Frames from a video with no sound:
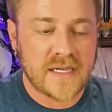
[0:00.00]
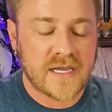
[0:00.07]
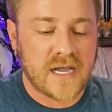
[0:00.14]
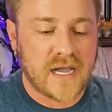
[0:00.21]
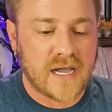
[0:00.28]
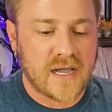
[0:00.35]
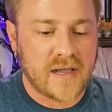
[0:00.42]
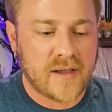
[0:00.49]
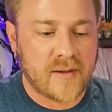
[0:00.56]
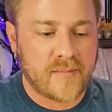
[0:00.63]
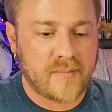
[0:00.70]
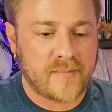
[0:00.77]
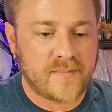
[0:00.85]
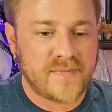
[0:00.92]

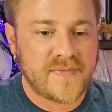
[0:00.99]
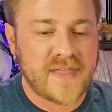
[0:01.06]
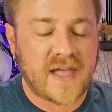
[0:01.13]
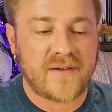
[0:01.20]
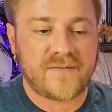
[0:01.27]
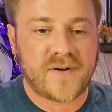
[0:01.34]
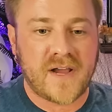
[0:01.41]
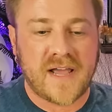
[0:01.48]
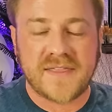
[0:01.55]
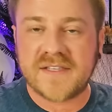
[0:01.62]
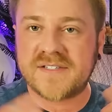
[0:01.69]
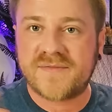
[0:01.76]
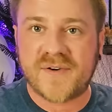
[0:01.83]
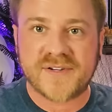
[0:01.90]
And
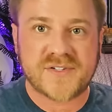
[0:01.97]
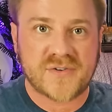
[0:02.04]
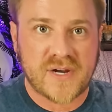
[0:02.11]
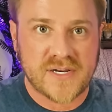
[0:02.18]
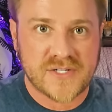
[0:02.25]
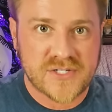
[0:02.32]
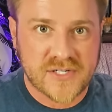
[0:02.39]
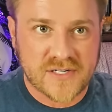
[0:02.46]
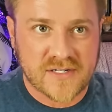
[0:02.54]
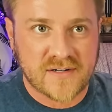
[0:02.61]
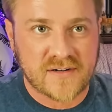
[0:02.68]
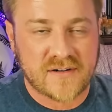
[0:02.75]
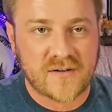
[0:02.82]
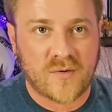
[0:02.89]
this
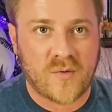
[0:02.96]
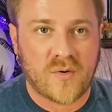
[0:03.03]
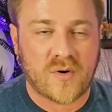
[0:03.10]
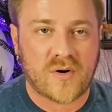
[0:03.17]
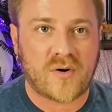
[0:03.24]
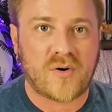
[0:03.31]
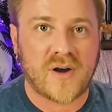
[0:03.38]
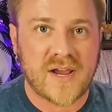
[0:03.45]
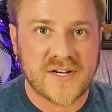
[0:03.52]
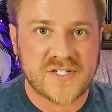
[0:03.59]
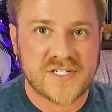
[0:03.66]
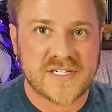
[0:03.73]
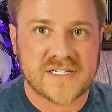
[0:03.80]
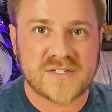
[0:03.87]
frustration or
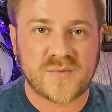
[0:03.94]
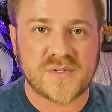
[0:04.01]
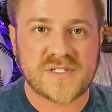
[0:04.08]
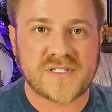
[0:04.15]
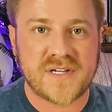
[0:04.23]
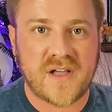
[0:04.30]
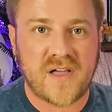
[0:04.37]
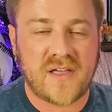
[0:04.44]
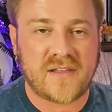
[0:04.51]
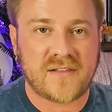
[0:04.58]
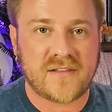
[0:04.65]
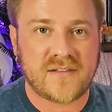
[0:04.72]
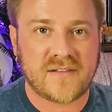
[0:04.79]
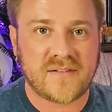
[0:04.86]
edginess was
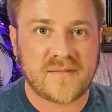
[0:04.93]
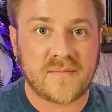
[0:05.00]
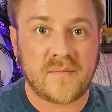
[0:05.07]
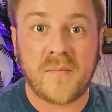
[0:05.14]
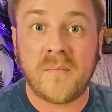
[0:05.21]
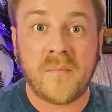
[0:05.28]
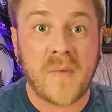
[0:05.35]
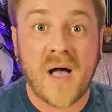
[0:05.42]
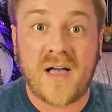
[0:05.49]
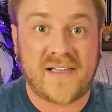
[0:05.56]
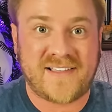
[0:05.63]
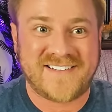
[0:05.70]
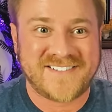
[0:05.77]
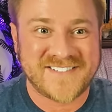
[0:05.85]
not
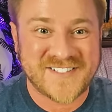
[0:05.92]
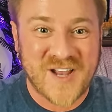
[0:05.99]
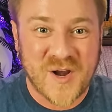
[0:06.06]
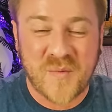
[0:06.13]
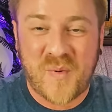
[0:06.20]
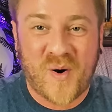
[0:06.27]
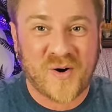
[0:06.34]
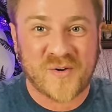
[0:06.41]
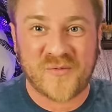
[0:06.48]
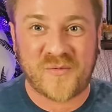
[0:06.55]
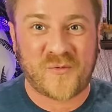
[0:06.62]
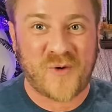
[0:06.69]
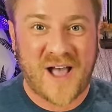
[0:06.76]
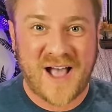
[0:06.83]
mine. It's not a part
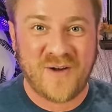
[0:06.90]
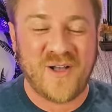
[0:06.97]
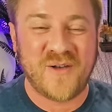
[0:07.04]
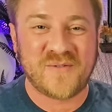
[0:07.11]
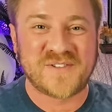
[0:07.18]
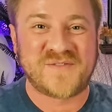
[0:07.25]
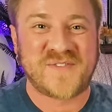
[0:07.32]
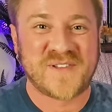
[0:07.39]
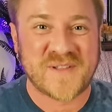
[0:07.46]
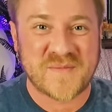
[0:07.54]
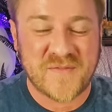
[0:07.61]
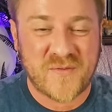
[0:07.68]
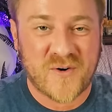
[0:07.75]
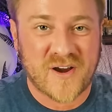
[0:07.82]
of how I was feeling
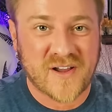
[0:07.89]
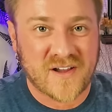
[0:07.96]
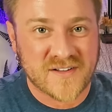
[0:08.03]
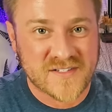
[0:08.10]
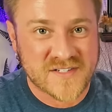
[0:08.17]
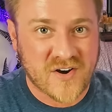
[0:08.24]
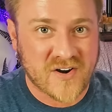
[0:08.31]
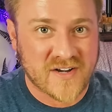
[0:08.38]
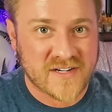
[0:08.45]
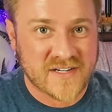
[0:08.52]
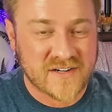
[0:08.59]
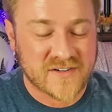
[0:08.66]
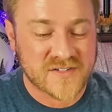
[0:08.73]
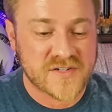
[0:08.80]
before I got started
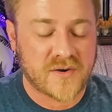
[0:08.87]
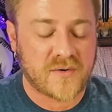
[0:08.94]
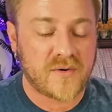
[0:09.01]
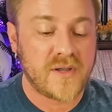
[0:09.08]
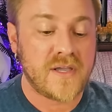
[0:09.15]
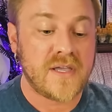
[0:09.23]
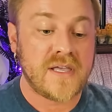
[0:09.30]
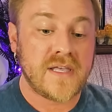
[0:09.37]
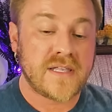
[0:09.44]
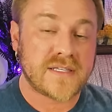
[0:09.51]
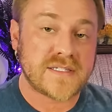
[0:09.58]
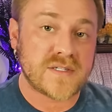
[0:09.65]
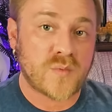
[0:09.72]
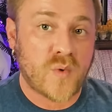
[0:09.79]
here. So
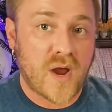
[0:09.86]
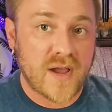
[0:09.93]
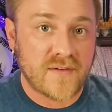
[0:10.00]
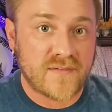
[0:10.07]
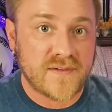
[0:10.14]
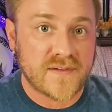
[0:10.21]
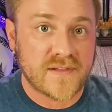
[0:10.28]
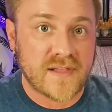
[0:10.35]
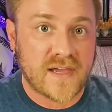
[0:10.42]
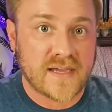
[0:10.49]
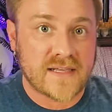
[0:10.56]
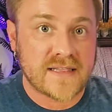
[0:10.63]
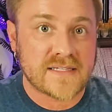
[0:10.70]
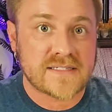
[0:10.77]
this is why I feel
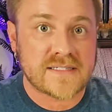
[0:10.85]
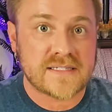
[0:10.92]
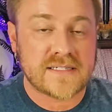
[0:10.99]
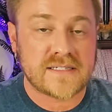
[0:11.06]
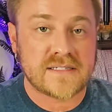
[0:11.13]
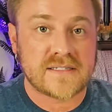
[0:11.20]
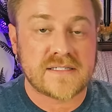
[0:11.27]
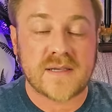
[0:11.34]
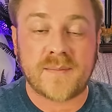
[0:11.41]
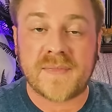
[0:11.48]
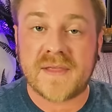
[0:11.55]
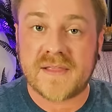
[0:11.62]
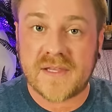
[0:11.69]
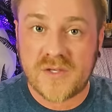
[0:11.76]
like this is
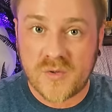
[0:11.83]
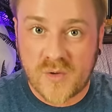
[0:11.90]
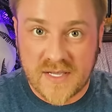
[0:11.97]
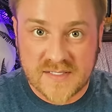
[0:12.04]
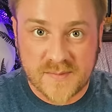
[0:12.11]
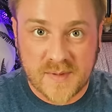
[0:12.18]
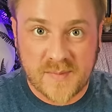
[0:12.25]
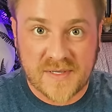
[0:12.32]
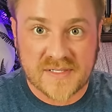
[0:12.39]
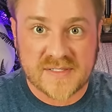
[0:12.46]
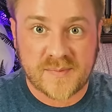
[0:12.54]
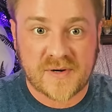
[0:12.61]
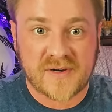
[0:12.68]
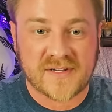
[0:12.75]
something that you guys may be
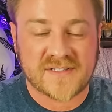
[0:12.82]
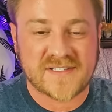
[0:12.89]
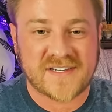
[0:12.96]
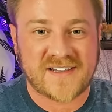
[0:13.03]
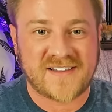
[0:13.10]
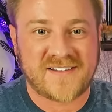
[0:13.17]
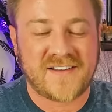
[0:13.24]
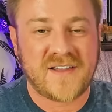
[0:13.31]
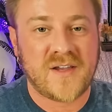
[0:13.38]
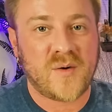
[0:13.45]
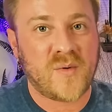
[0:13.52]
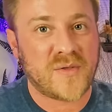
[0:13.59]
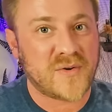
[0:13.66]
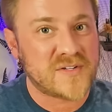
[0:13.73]
experiencing,
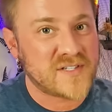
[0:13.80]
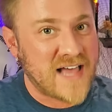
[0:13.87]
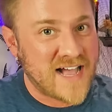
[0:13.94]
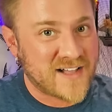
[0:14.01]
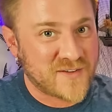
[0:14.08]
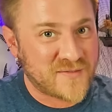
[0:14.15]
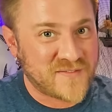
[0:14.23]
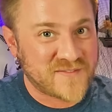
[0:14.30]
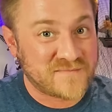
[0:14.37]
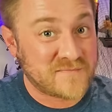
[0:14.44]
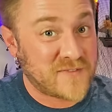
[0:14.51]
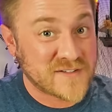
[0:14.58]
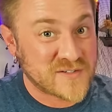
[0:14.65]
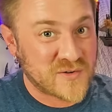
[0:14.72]
whether it's lack of
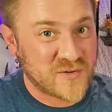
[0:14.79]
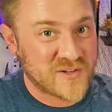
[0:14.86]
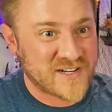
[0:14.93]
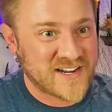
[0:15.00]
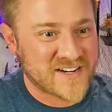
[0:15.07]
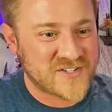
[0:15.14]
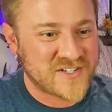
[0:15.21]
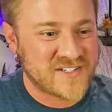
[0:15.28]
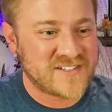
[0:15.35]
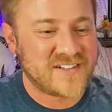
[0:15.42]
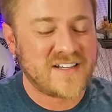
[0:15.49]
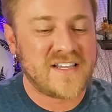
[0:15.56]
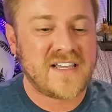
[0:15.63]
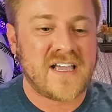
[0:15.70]
physical
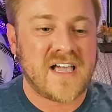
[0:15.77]
connection.